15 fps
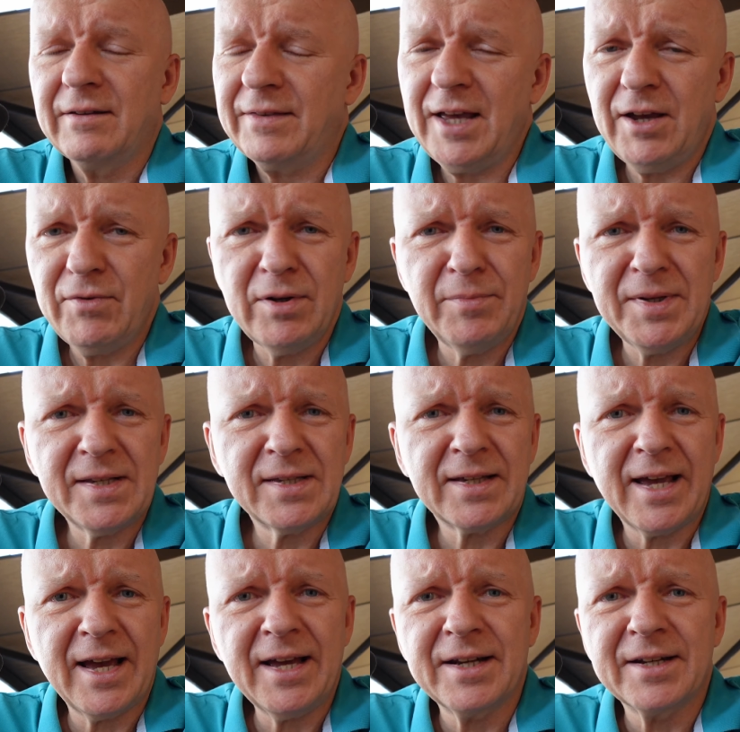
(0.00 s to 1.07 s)
They will be
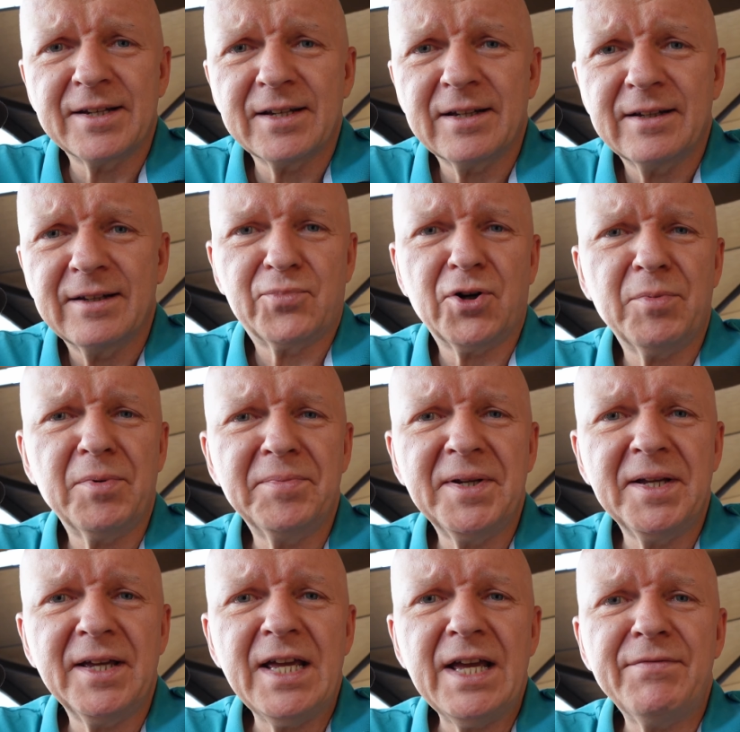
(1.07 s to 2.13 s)
scanned.
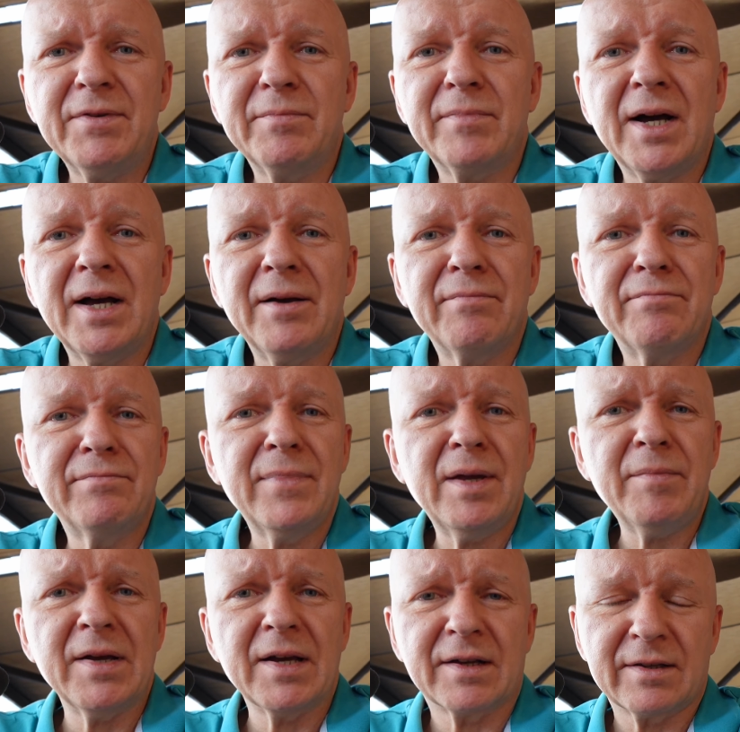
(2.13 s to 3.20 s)
Probably even my
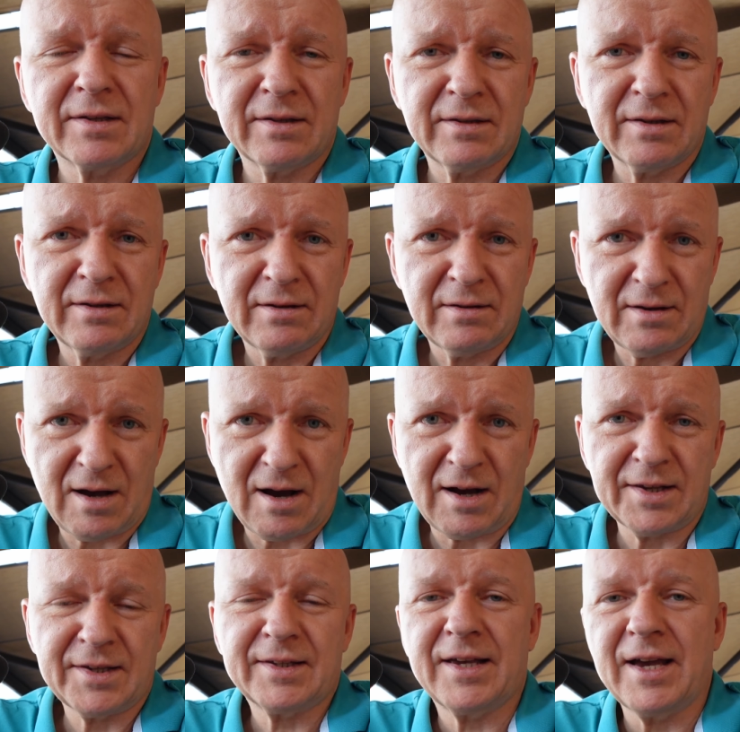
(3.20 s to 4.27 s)
mimics
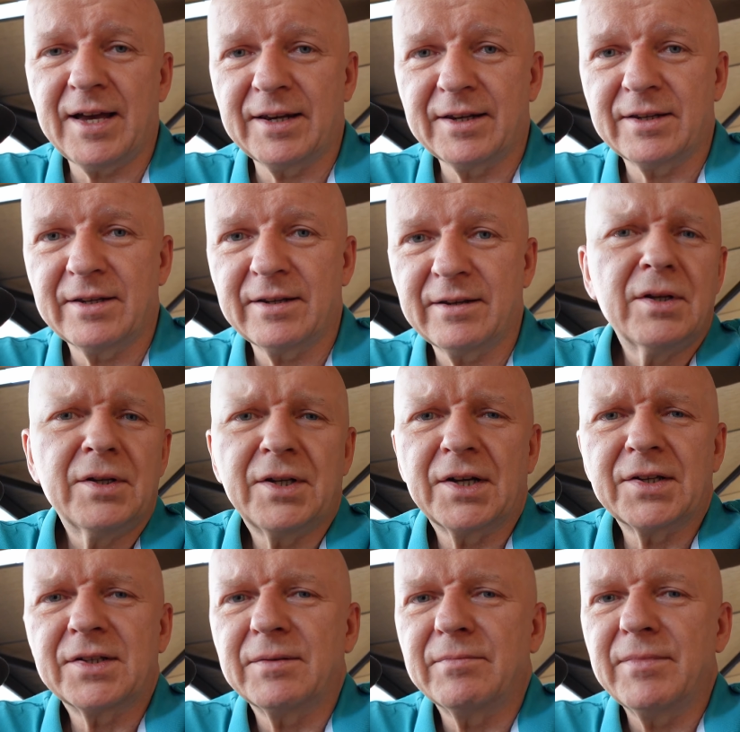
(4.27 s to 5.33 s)
are scanned.
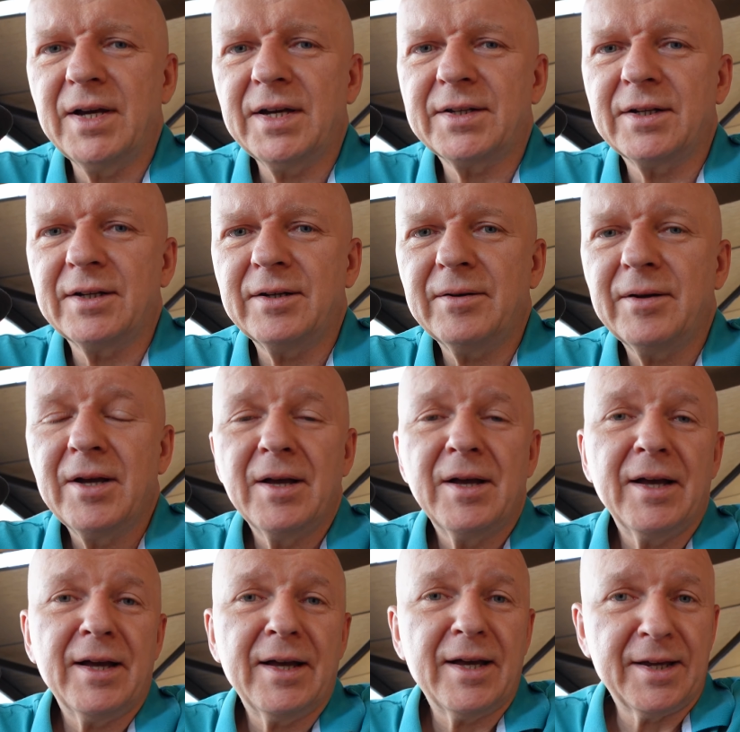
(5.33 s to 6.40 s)
Doesn't matter.
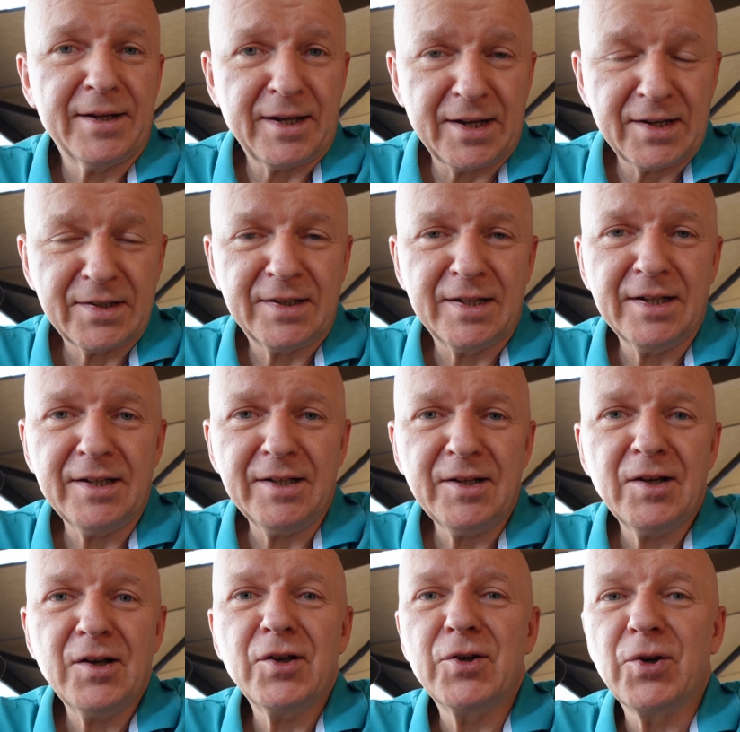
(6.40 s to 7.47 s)
And I still
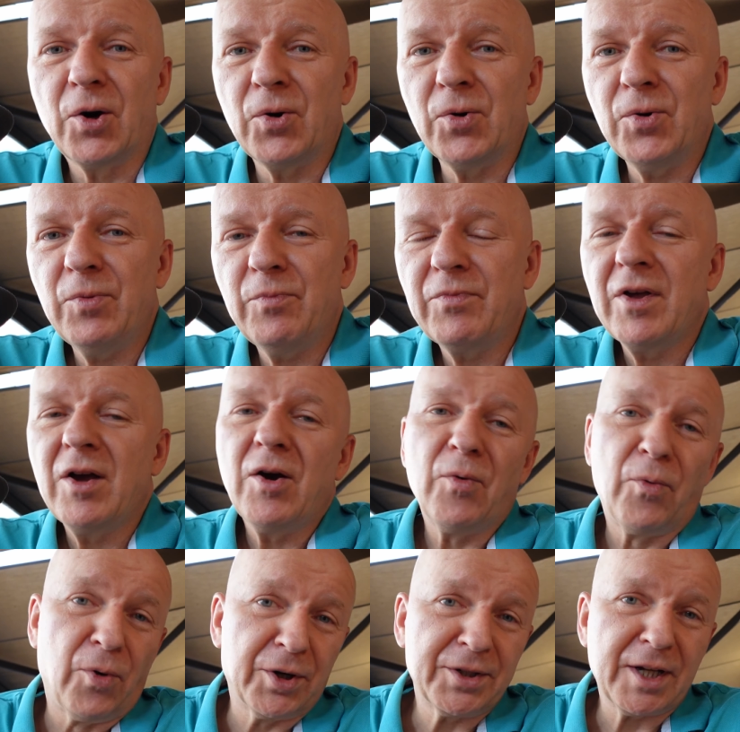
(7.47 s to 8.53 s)
know
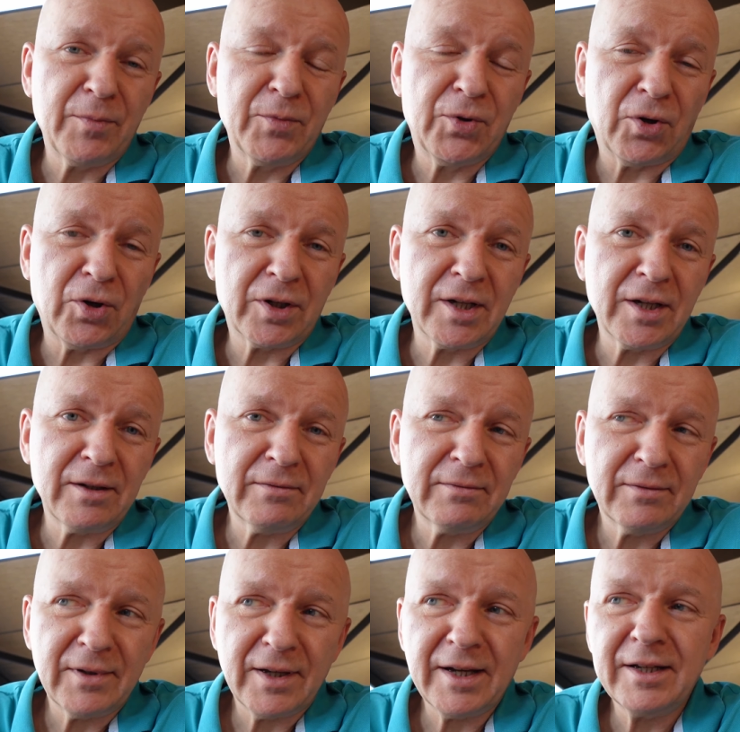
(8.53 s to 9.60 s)
what I'm talking
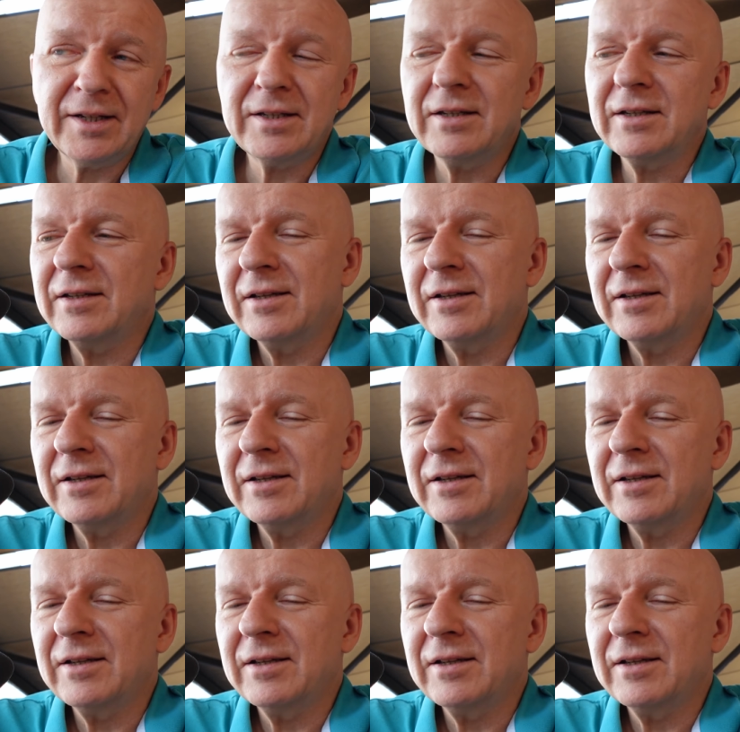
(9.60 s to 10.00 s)
and